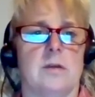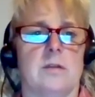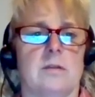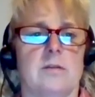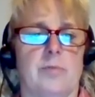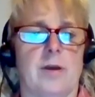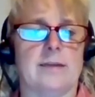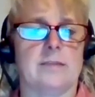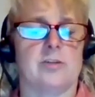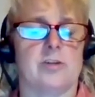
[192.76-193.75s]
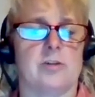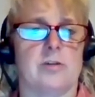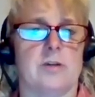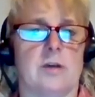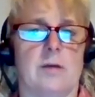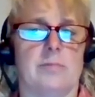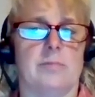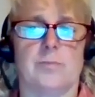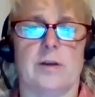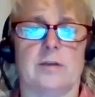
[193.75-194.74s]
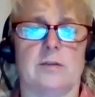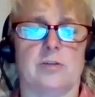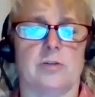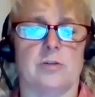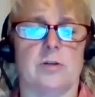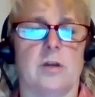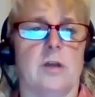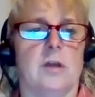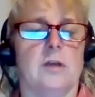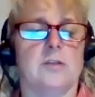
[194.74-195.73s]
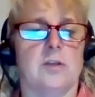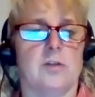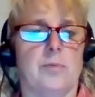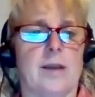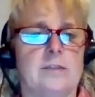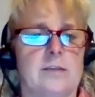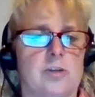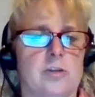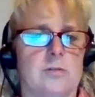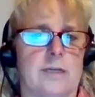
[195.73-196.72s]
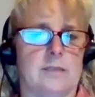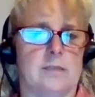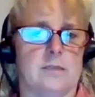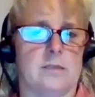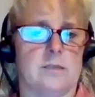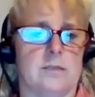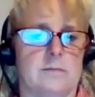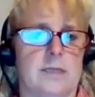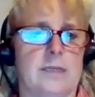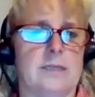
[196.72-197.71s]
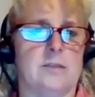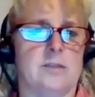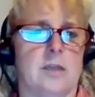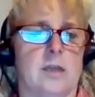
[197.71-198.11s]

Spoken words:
the practitioner and accomplished practitioner. So the practitioner license is,